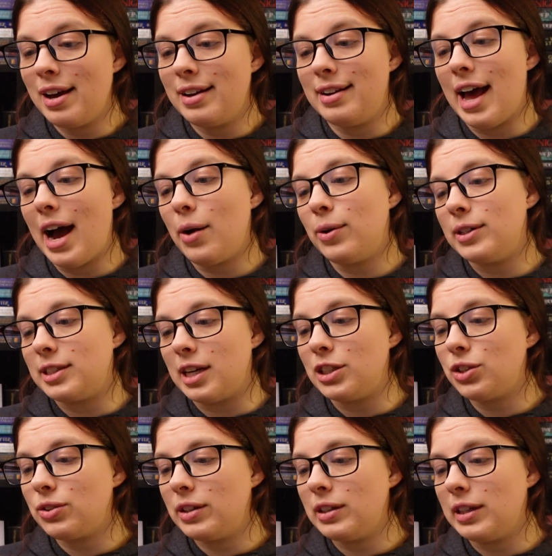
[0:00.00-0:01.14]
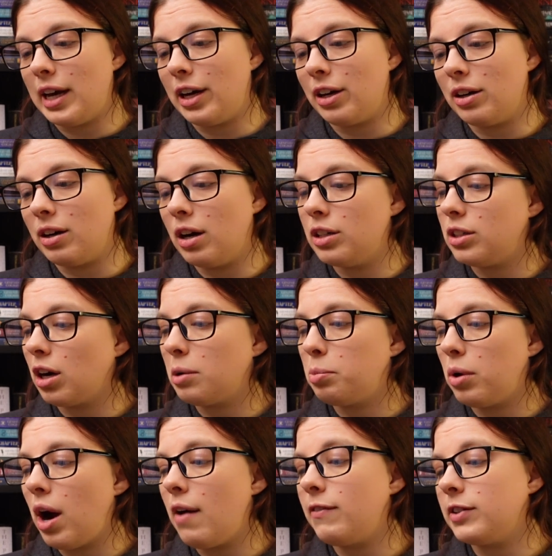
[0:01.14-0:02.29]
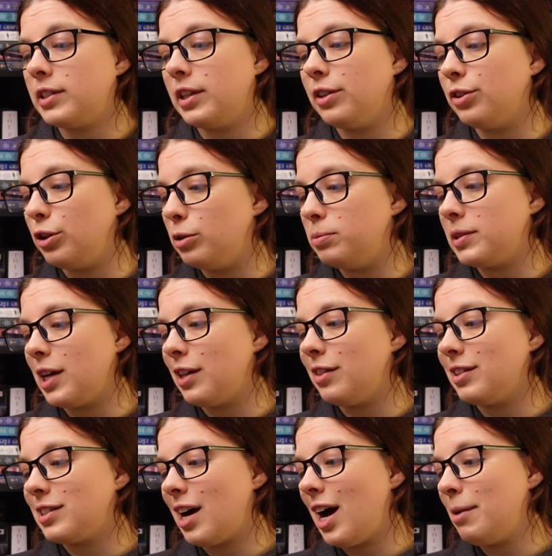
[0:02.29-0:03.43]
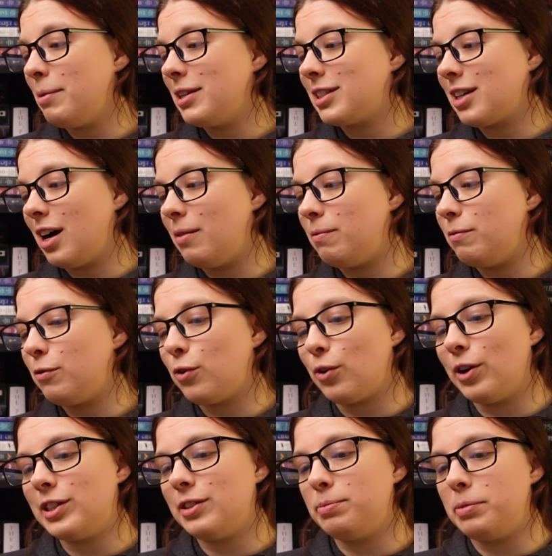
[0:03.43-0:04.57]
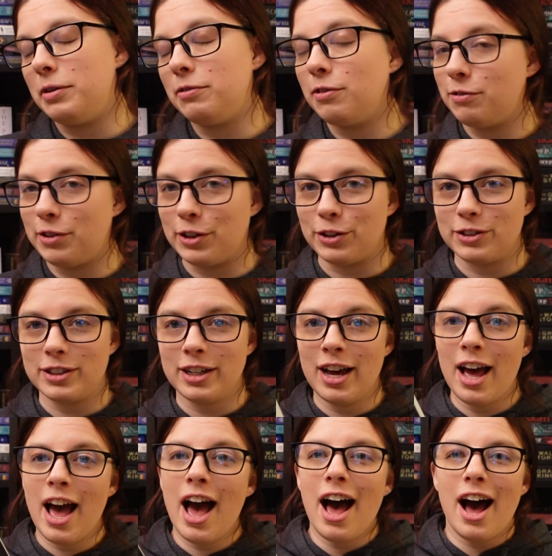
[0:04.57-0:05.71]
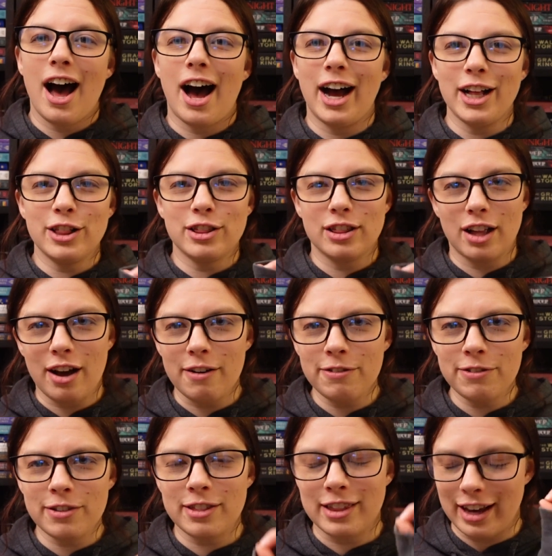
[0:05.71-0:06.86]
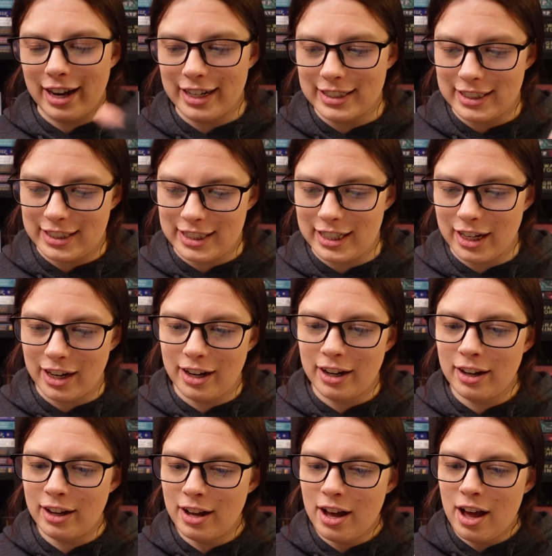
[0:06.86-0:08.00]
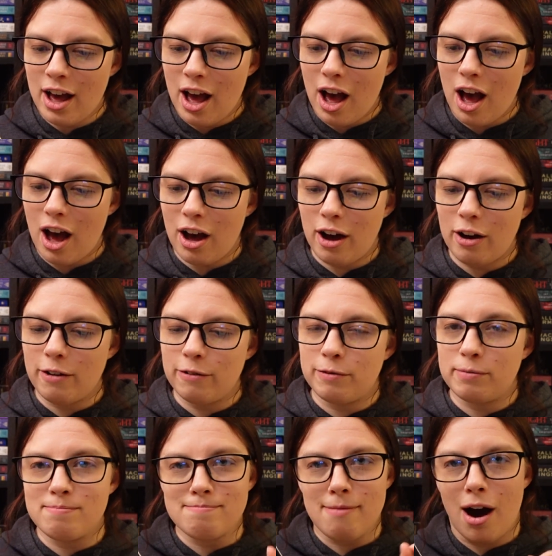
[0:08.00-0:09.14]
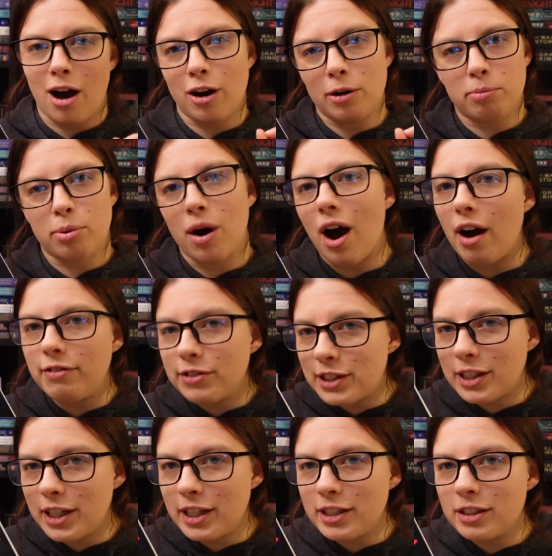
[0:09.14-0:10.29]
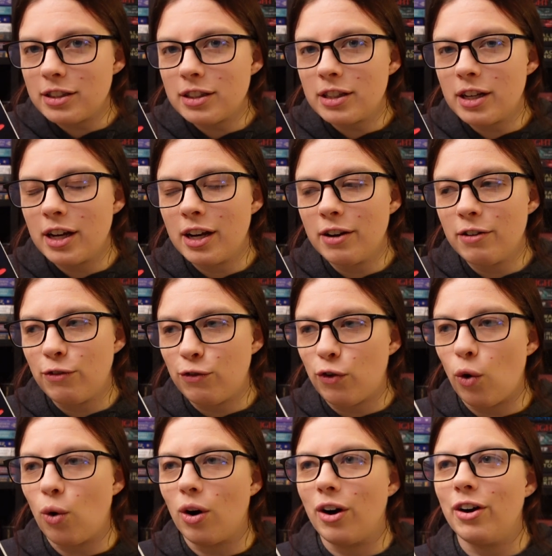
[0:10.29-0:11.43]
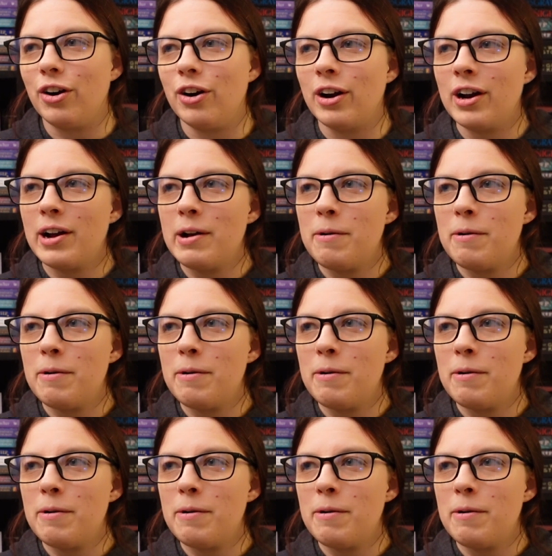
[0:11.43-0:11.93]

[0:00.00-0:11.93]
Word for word: Now, a century later, a dark prophecy looms and the time has come for it to be fulfilled. I love the idea of modern prophecies for